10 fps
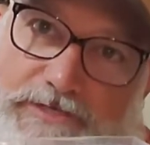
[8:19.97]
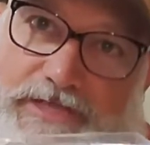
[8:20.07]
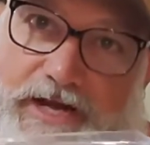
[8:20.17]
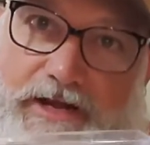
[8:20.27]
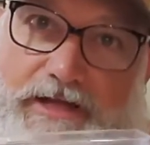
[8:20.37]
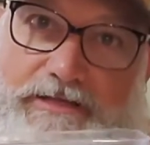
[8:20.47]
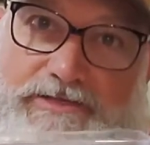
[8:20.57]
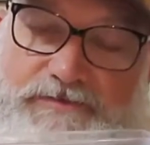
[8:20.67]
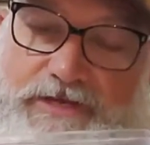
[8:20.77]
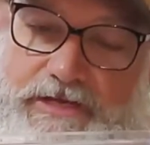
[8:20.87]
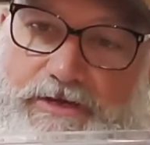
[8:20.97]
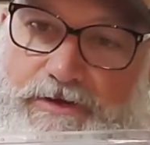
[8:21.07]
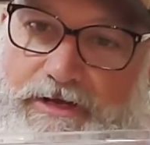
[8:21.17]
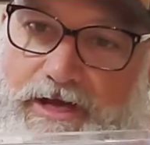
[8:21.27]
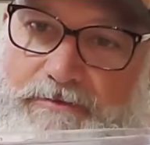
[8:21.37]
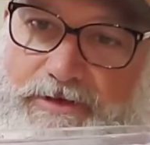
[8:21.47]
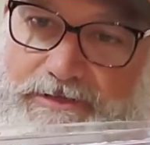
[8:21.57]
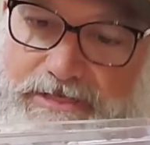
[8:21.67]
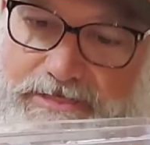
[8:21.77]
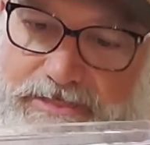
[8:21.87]
that I caught in this video. I caught them on
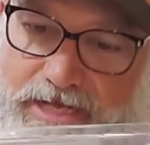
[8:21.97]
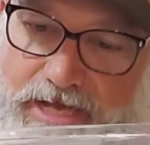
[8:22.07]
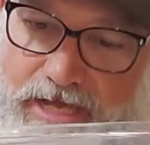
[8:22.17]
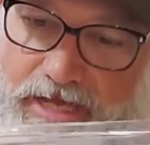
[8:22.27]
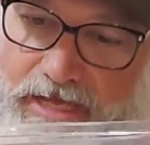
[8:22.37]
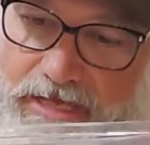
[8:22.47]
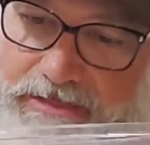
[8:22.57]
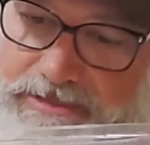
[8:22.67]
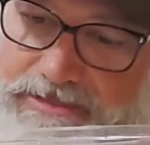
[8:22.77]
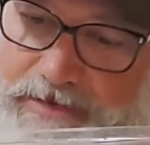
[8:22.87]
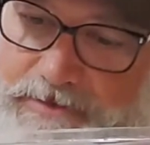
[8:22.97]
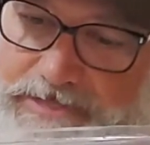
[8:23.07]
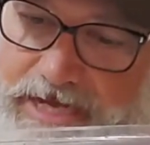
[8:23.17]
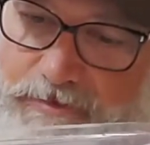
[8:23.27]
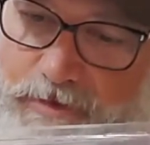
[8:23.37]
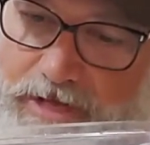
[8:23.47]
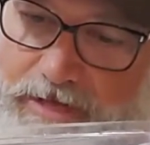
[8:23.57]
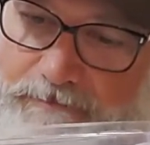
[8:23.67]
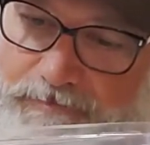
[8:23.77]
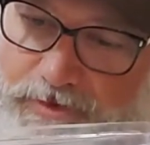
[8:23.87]
this in the same exact
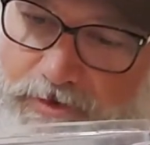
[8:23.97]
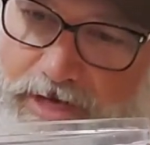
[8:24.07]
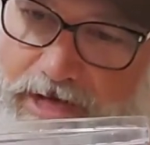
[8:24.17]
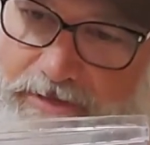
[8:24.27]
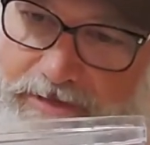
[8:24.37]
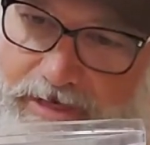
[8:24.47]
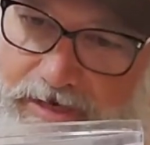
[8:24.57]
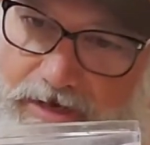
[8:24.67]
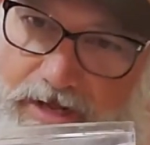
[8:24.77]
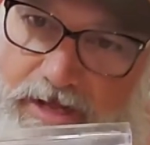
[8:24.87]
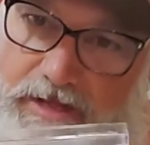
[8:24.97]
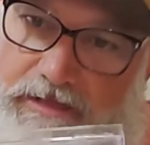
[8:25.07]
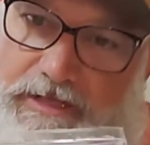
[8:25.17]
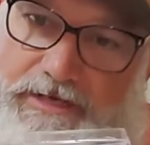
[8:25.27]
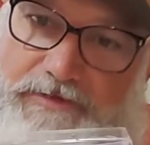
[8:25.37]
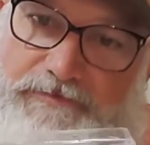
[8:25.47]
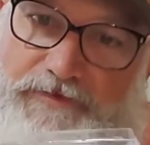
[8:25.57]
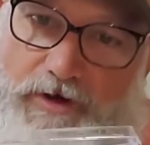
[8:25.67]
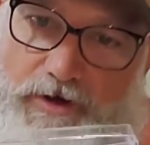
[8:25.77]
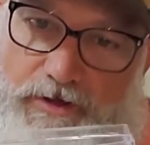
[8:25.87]
way, throwing it out there, letting it
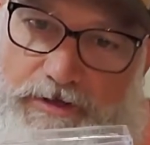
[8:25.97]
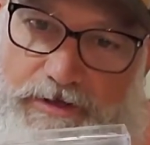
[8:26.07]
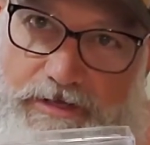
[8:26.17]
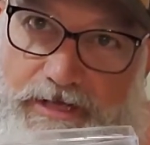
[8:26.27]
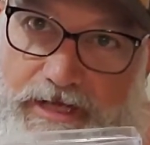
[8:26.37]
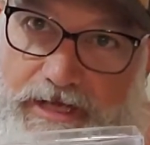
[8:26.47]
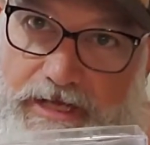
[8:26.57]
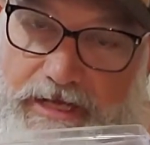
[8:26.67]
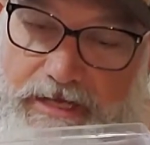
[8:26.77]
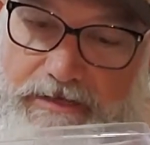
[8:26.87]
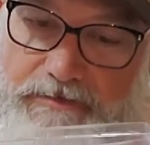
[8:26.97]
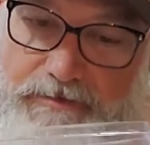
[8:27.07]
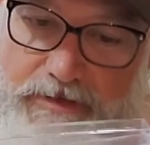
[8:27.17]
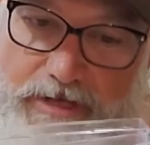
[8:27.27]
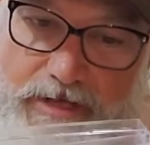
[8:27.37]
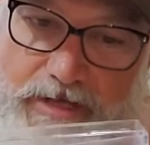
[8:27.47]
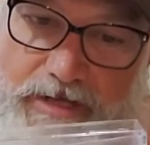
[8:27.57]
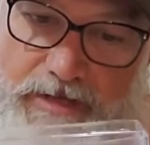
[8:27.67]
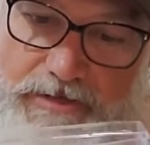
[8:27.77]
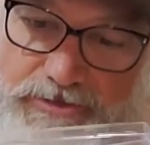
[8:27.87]
fall. And
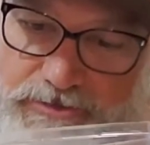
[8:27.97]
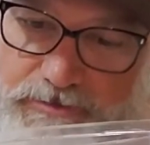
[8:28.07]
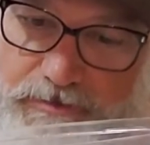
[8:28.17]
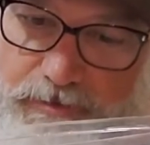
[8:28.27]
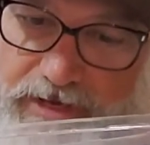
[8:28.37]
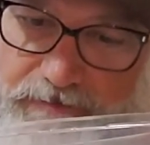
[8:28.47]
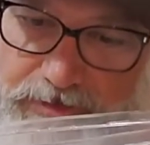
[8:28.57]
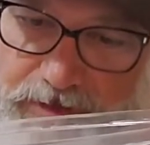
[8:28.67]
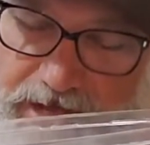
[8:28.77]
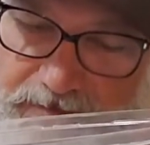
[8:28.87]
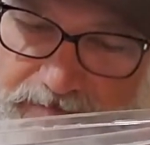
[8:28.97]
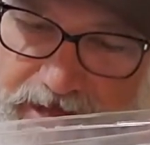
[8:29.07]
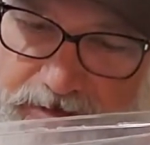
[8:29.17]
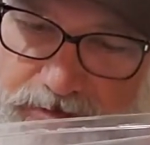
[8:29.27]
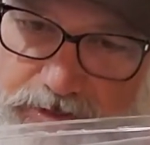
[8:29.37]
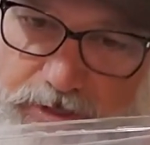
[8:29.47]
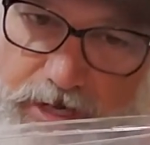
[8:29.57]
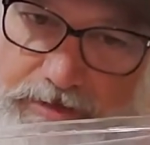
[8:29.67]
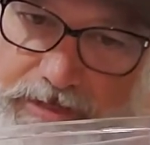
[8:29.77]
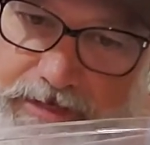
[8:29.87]
whenever you have that hook
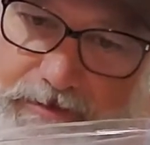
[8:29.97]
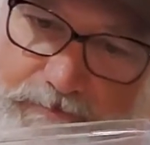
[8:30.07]
on there,